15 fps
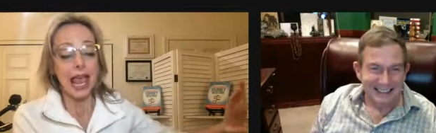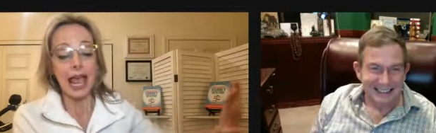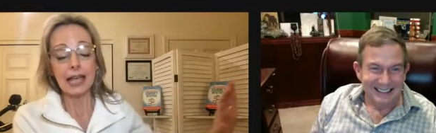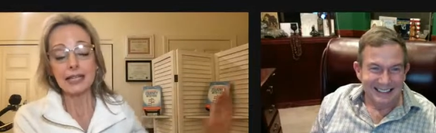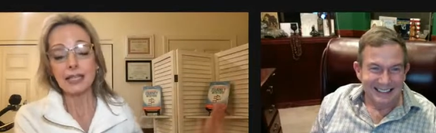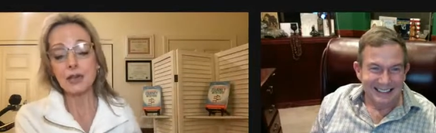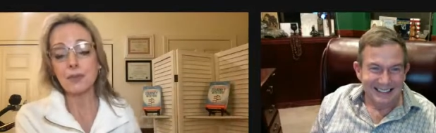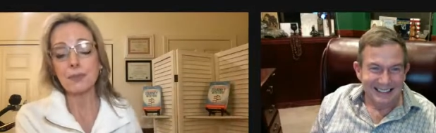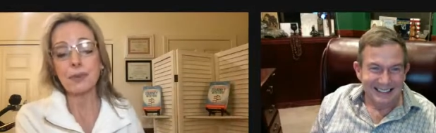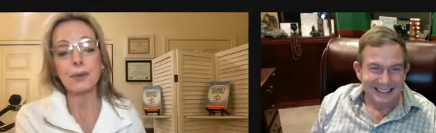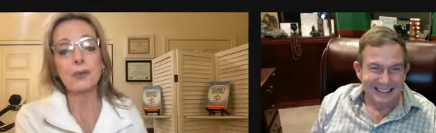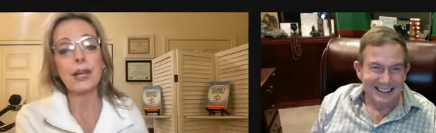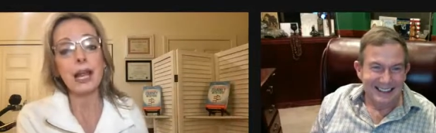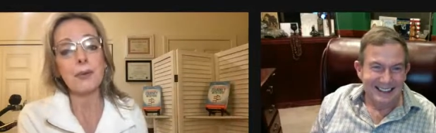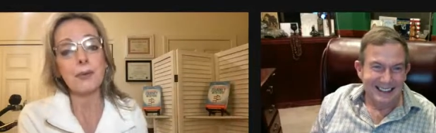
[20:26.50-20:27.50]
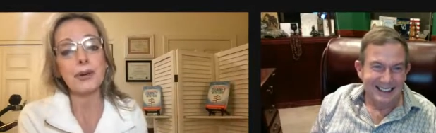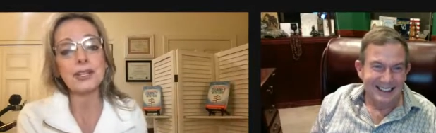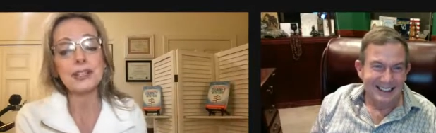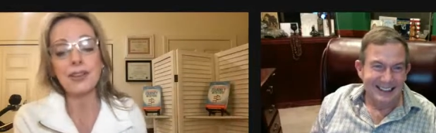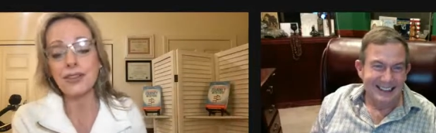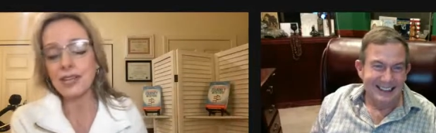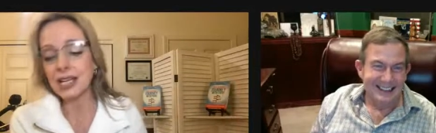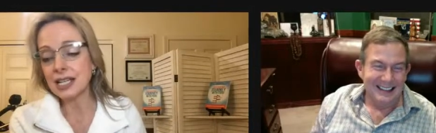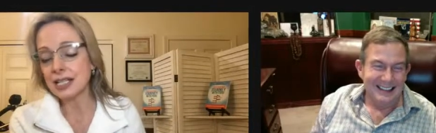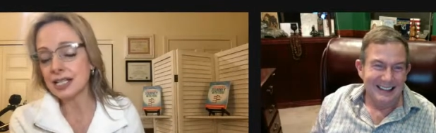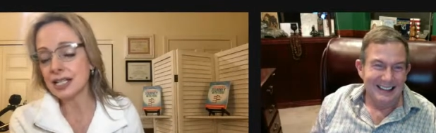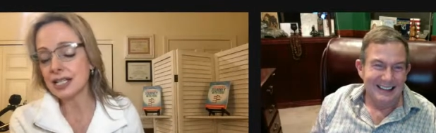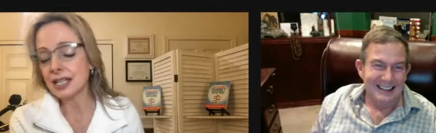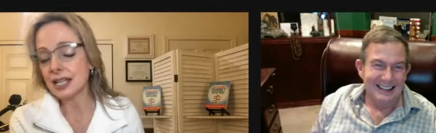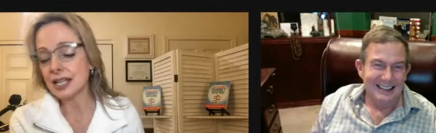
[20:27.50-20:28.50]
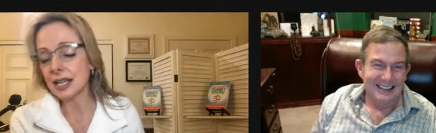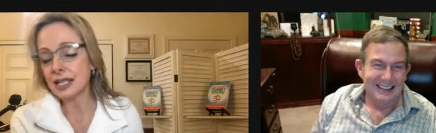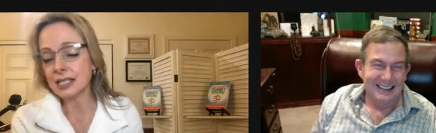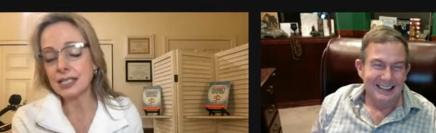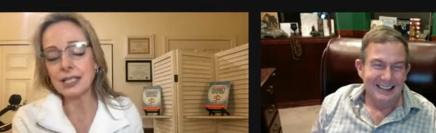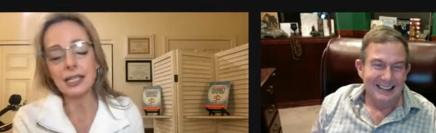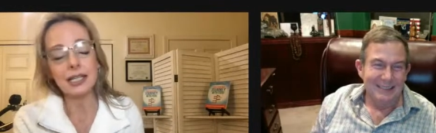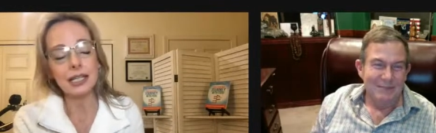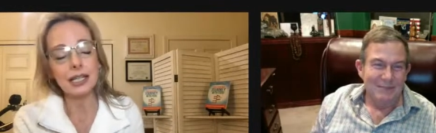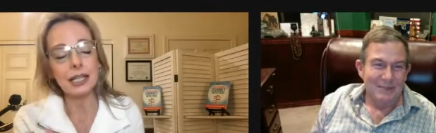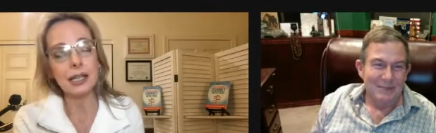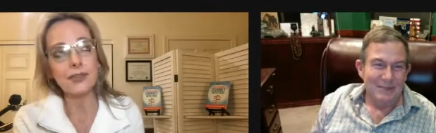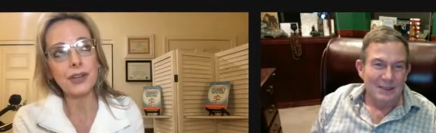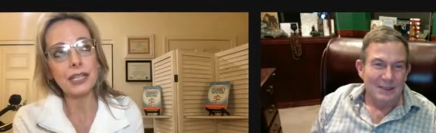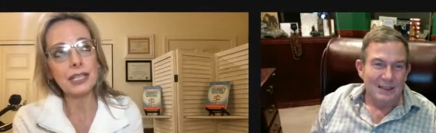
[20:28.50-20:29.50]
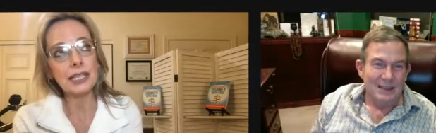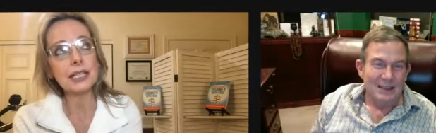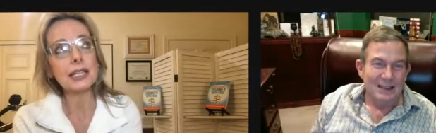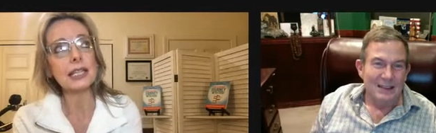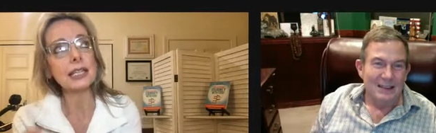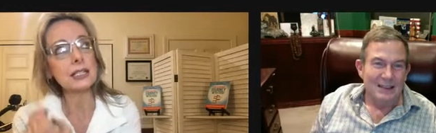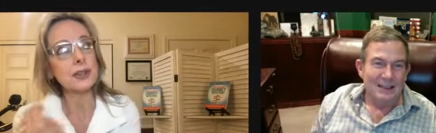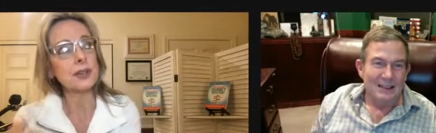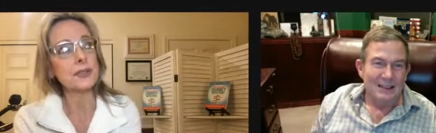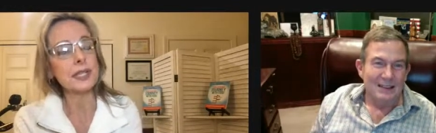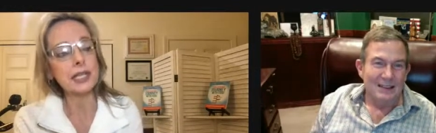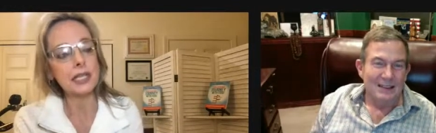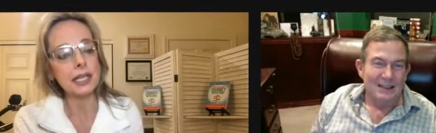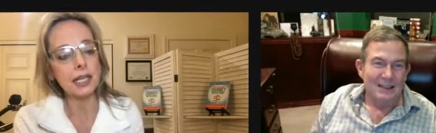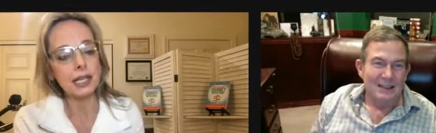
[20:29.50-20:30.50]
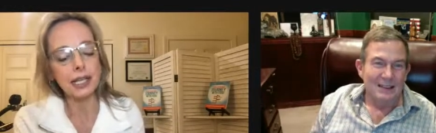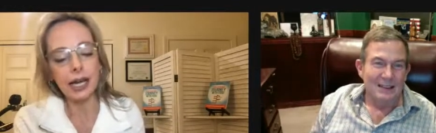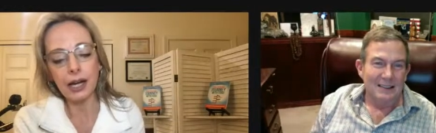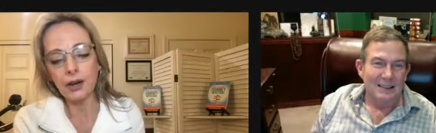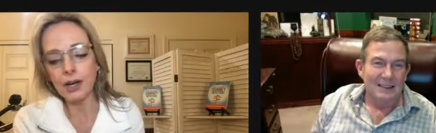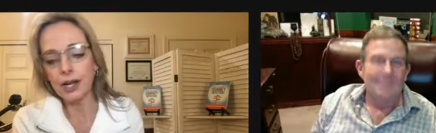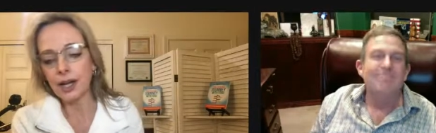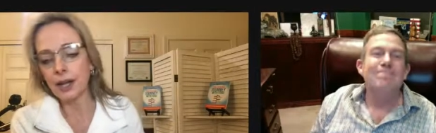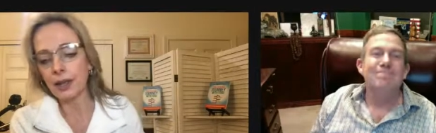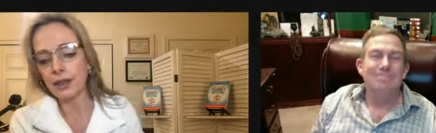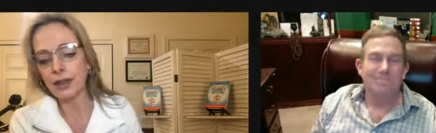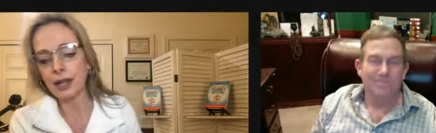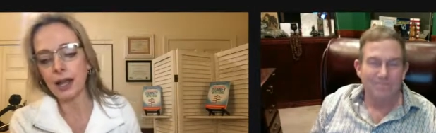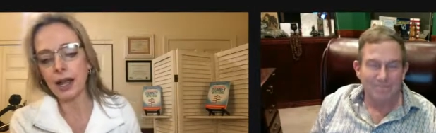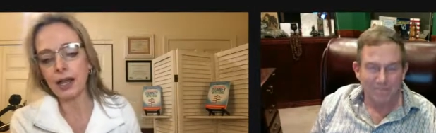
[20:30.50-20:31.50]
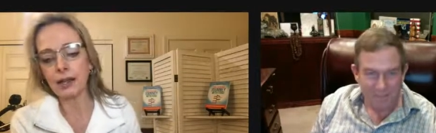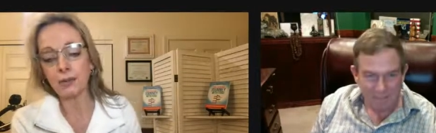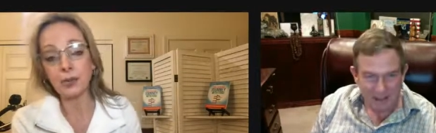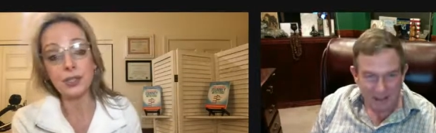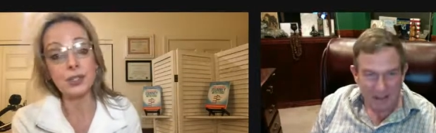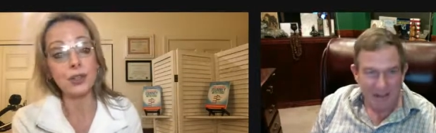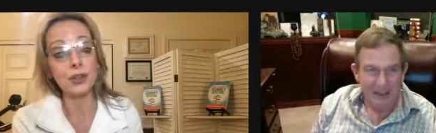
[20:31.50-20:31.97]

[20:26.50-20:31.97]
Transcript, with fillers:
Speaker 1: And so, but when I worked on things that I did, if I did things or I was in an area that I was